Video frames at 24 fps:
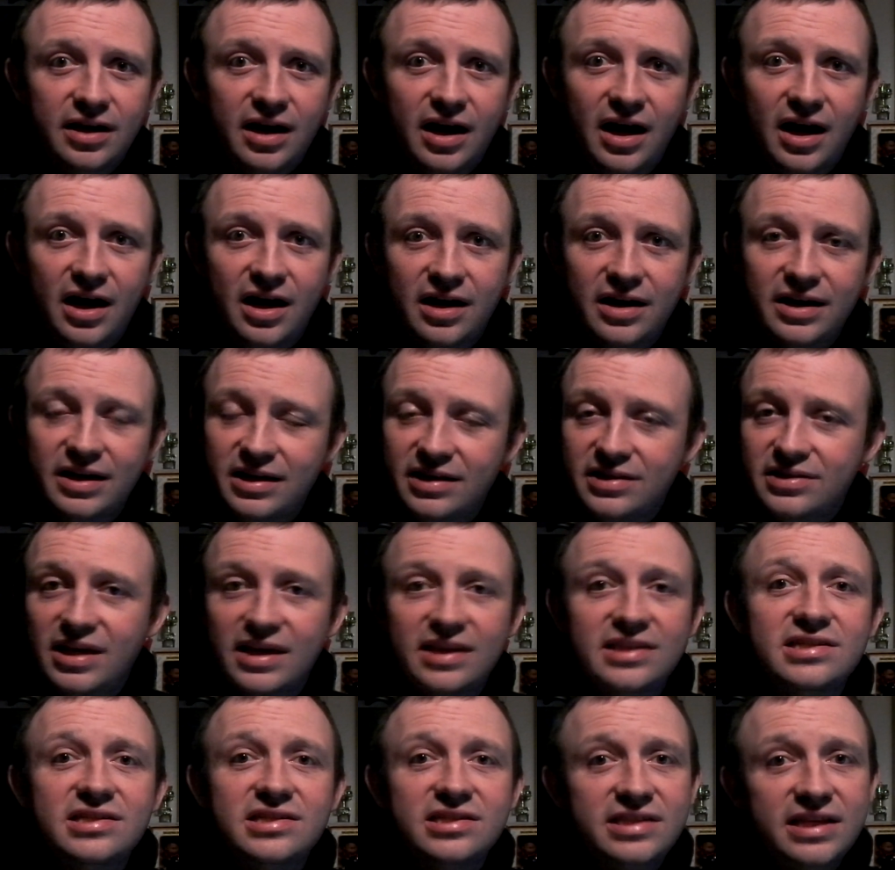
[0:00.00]

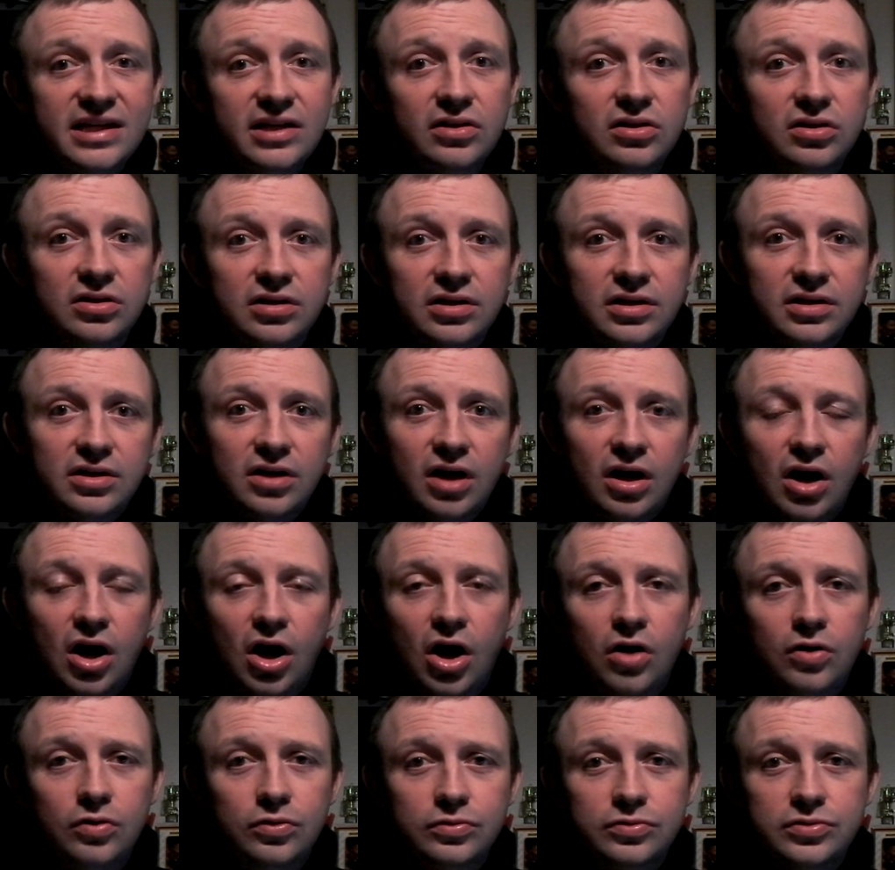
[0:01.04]
It still
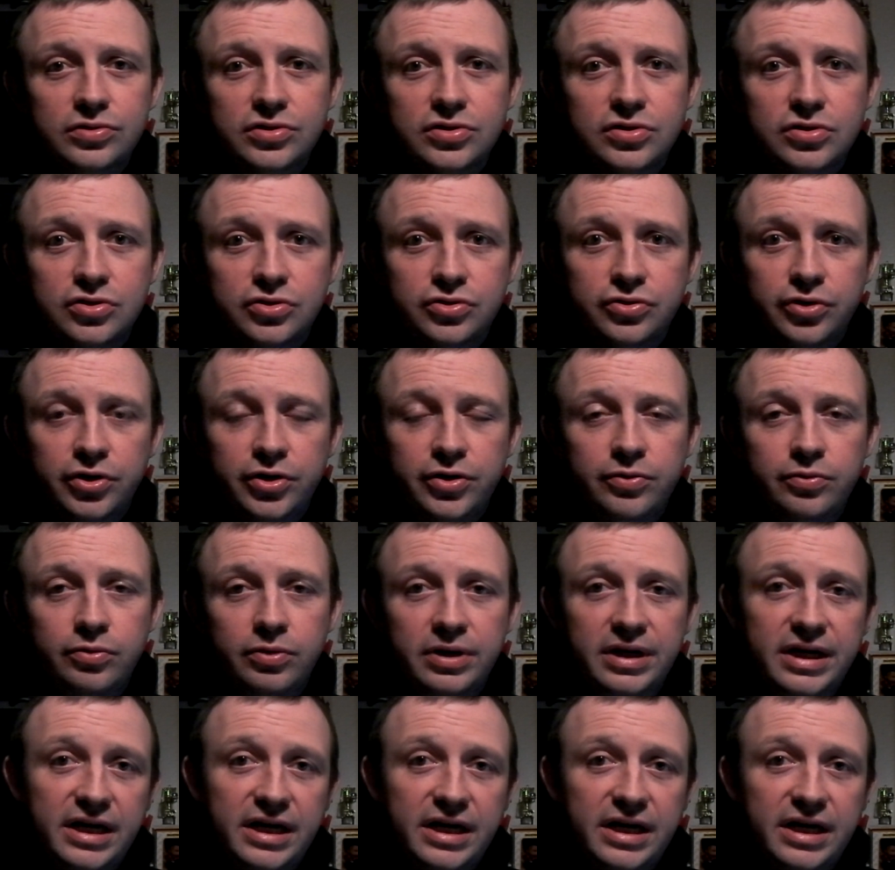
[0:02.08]
holds true